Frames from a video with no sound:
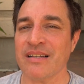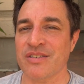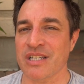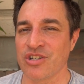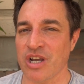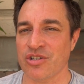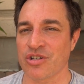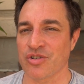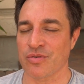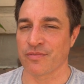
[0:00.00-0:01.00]
of
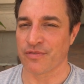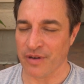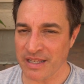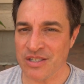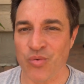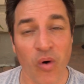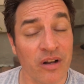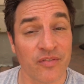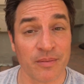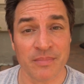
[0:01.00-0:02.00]
suggestions from friends.
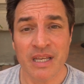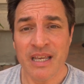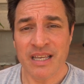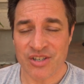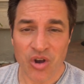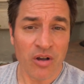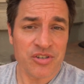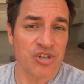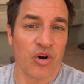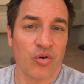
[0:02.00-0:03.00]
One of them is
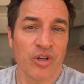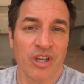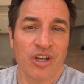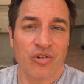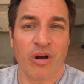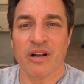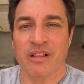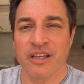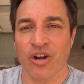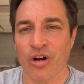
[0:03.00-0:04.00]
also
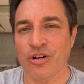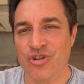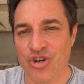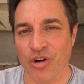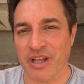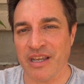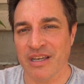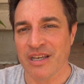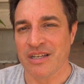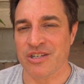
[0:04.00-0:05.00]
chronicling her
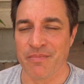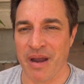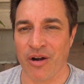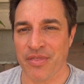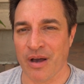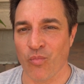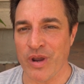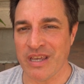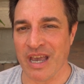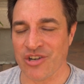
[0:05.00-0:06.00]
journey to Marathon
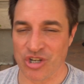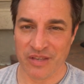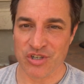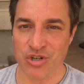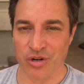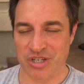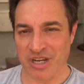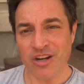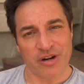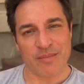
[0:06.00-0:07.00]
Weekend. She lives in New York
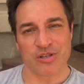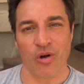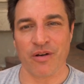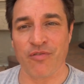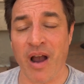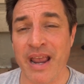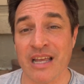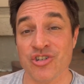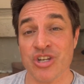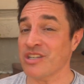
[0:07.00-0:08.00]
City. Her name's Laura Fry,
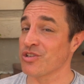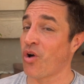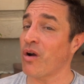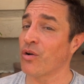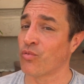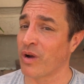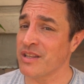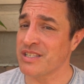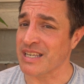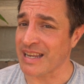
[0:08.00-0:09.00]
and she is Laura
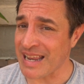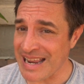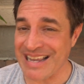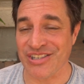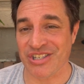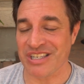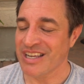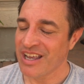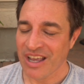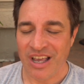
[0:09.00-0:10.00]
Runs and Eats.
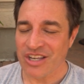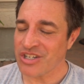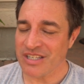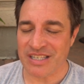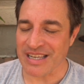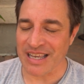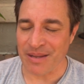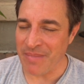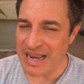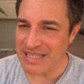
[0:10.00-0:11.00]
She's
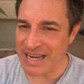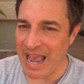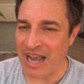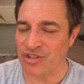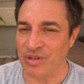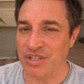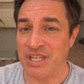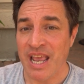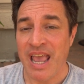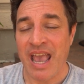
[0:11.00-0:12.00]
an amazing
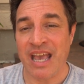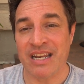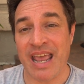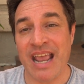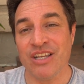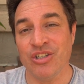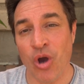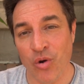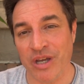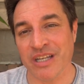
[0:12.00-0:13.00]
actress and a
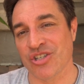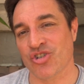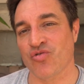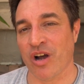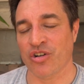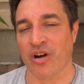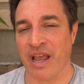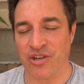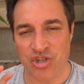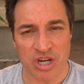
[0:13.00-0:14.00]
yoga instructor,
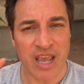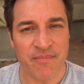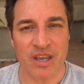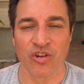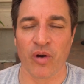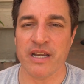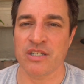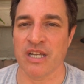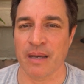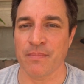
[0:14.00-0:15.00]
and she gave me a
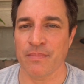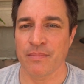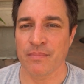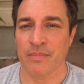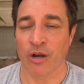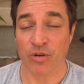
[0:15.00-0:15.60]
great tip, a